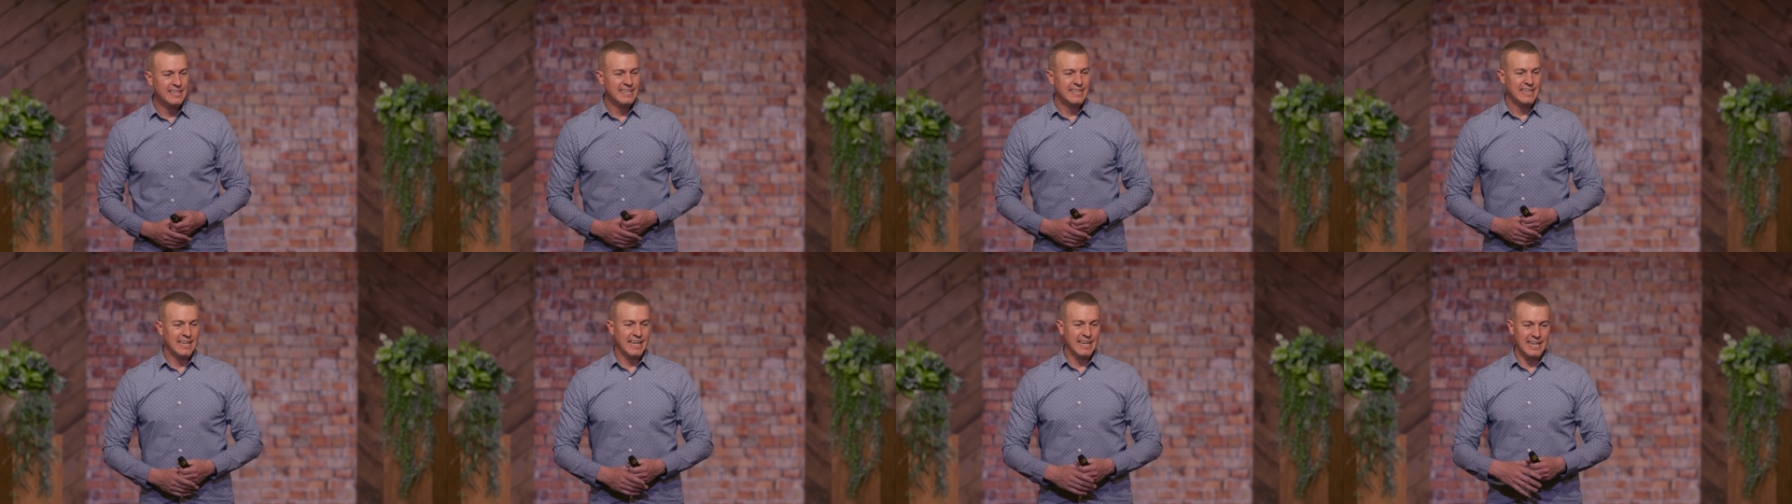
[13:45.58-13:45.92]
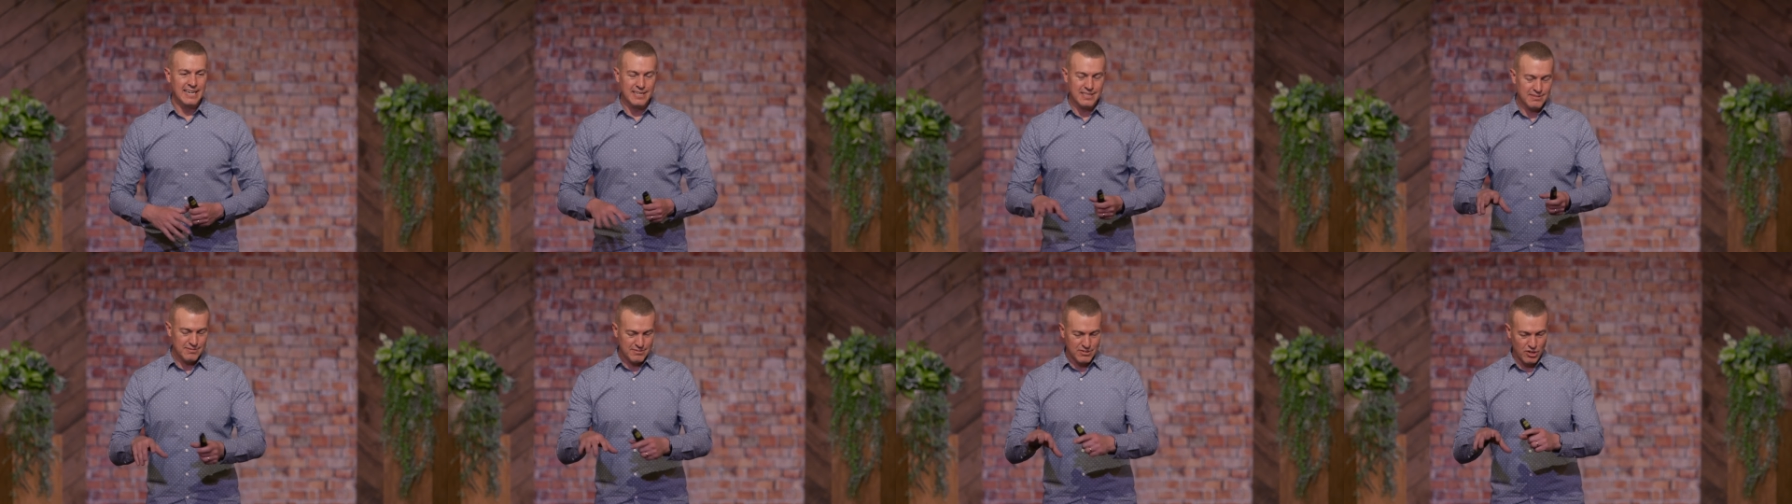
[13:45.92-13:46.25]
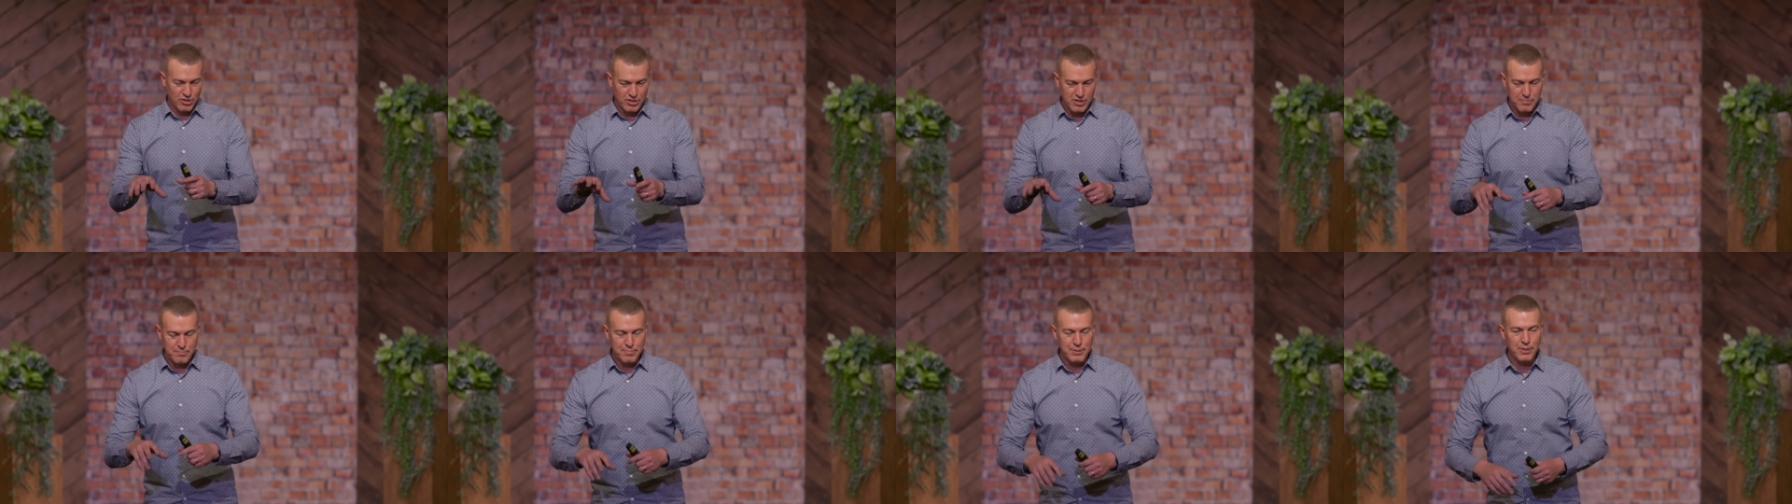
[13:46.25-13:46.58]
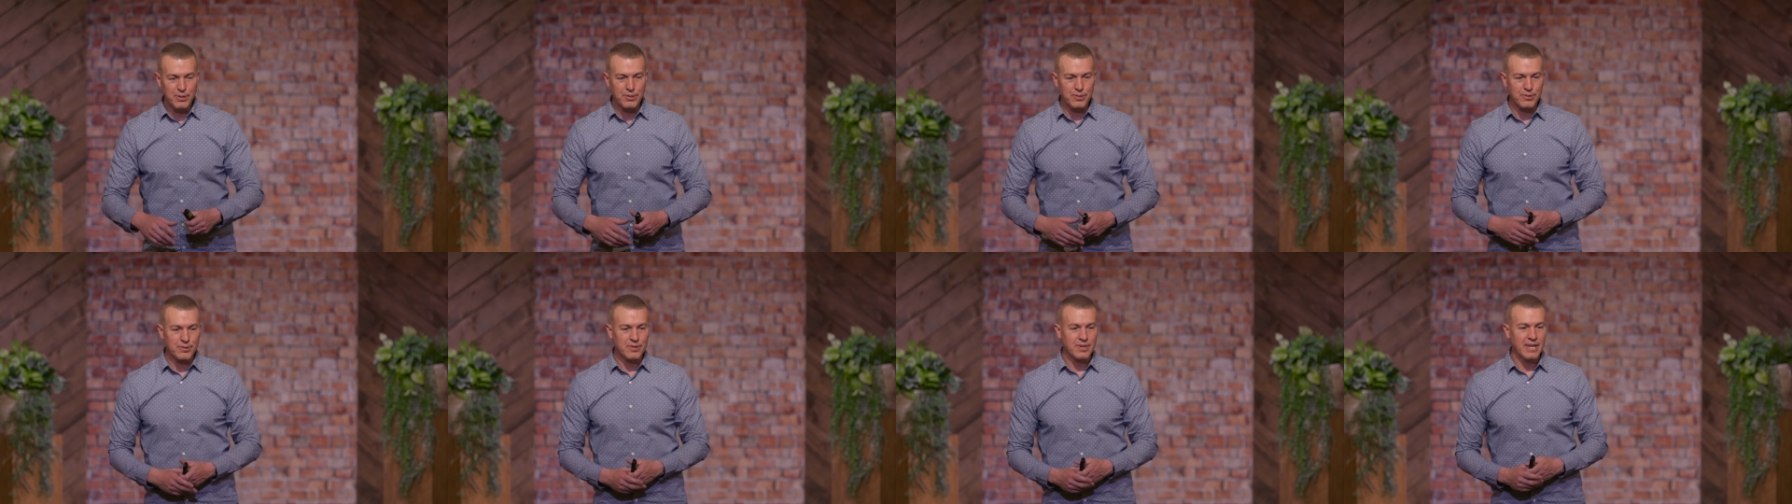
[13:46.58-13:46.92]
uh, our
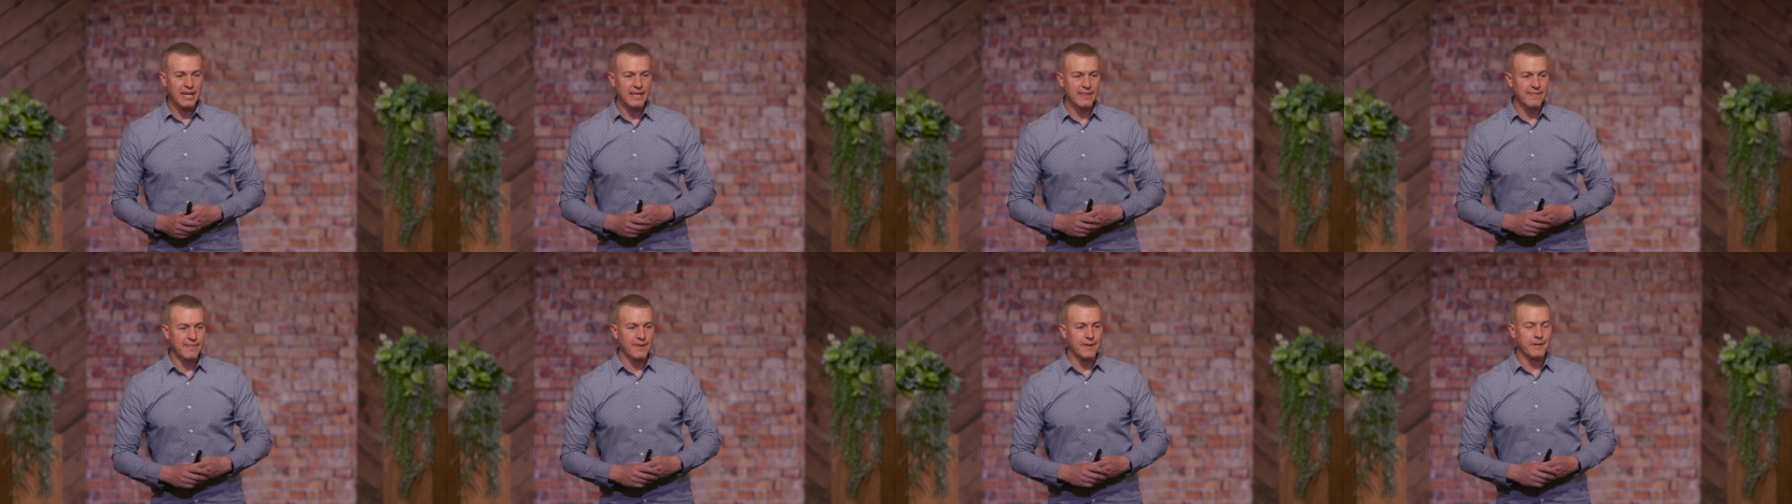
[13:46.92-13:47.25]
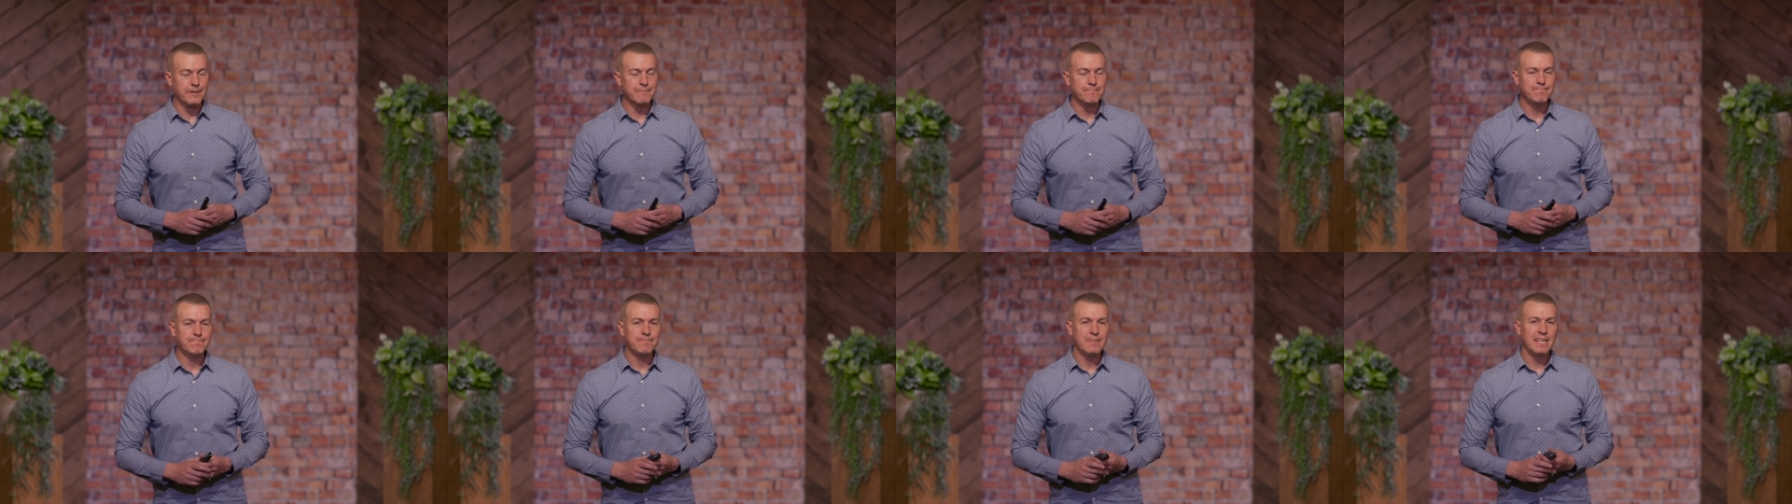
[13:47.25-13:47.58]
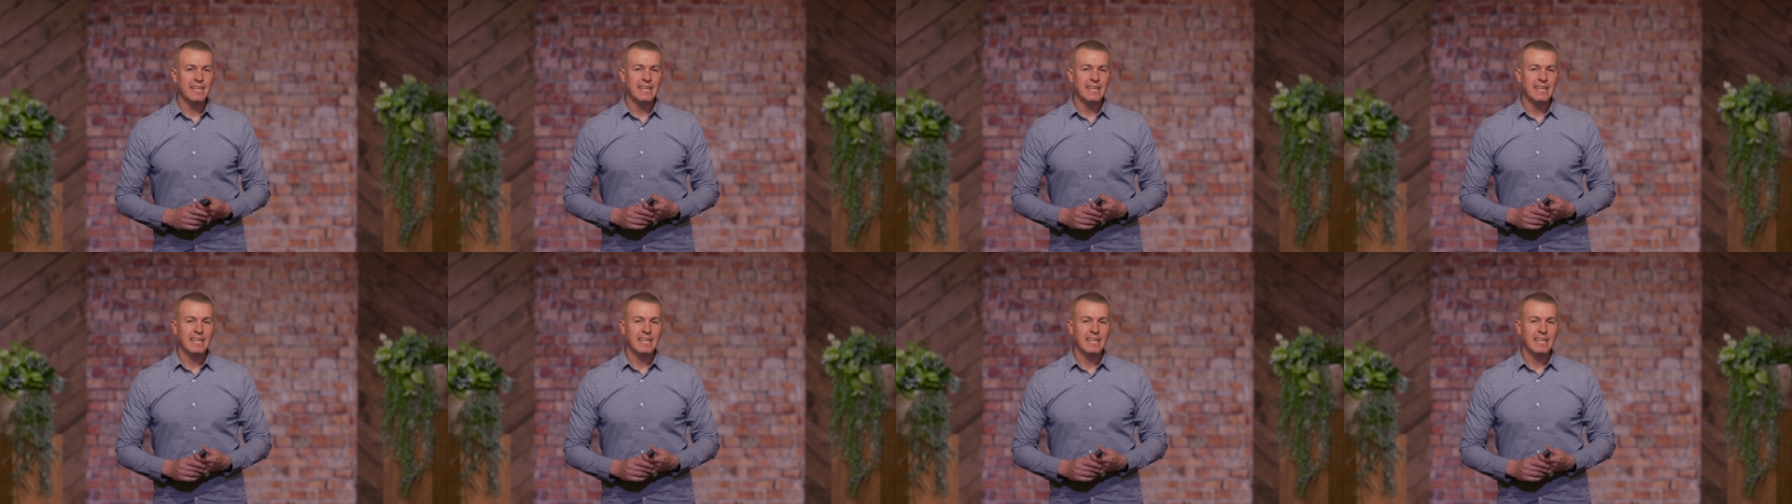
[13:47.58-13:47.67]
computer in there,